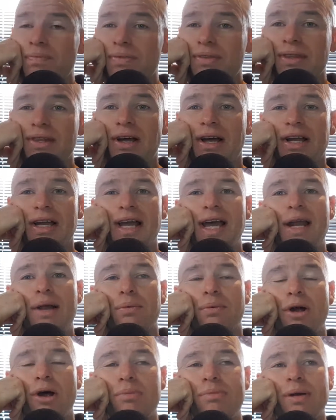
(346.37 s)
like
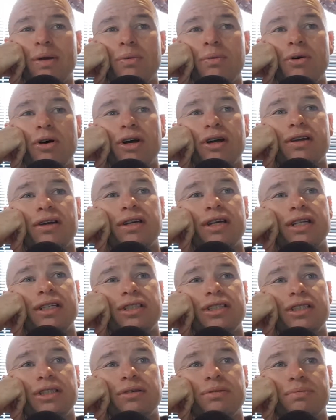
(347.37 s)
anaerobic work
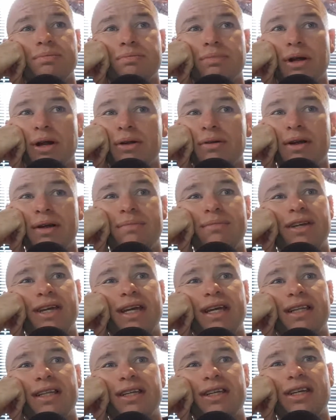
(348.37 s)
into your program.
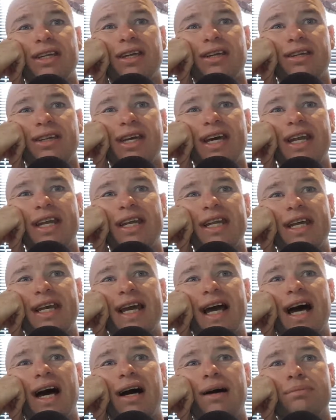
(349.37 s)
You're going to need
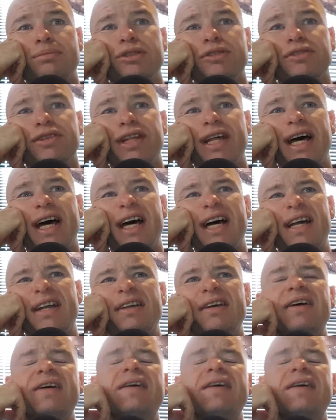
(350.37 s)
carbs for that.